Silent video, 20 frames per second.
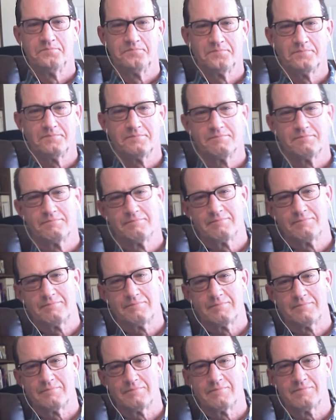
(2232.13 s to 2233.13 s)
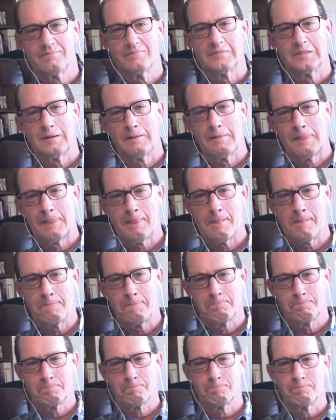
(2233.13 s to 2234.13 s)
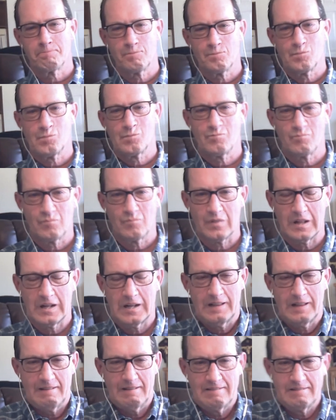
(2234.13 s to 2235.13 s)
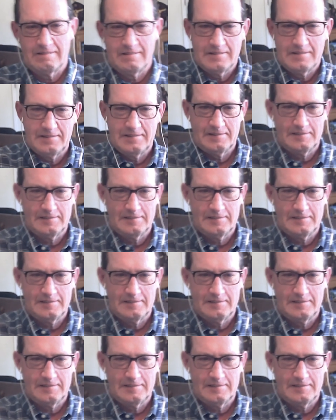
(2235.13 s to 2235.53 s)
You, you've said this a couple of times, and I just want to restate it because I think it's